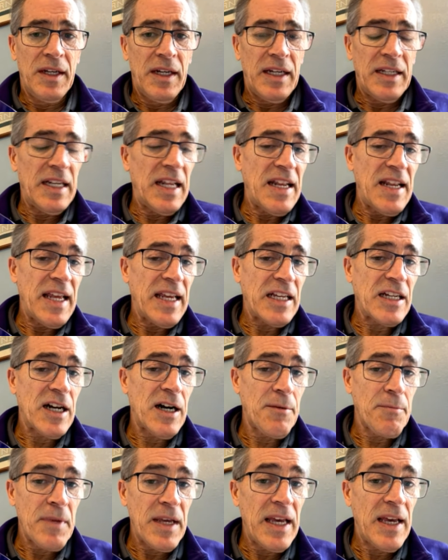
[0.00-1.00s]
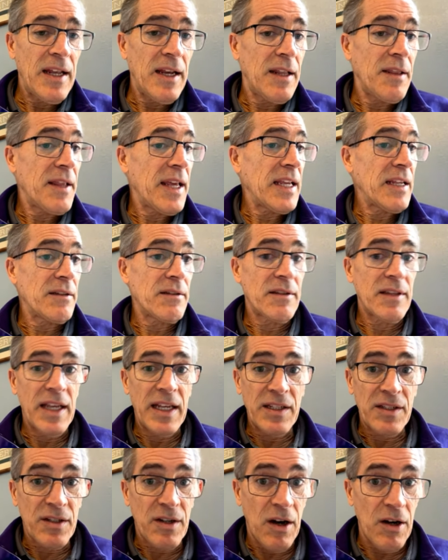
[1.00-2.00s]
And then they come in and they
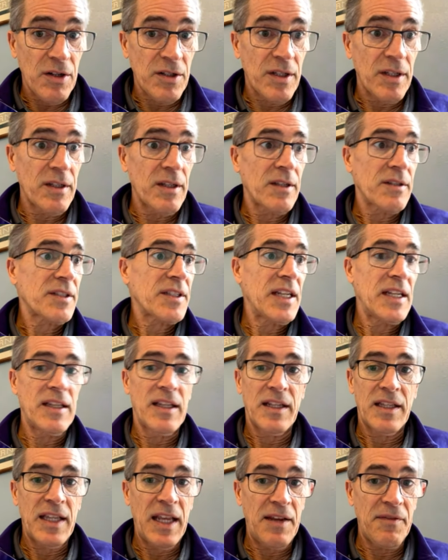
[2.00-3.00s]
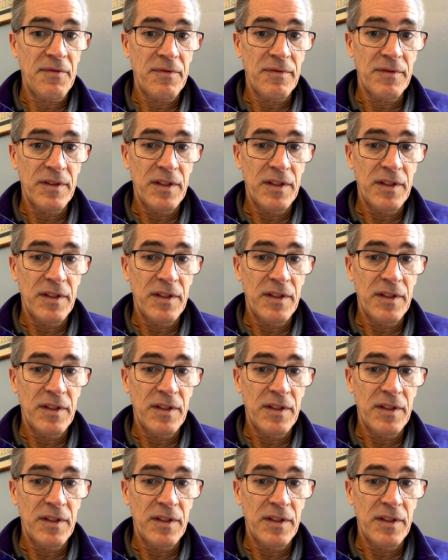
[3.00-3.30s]
start to see that they've,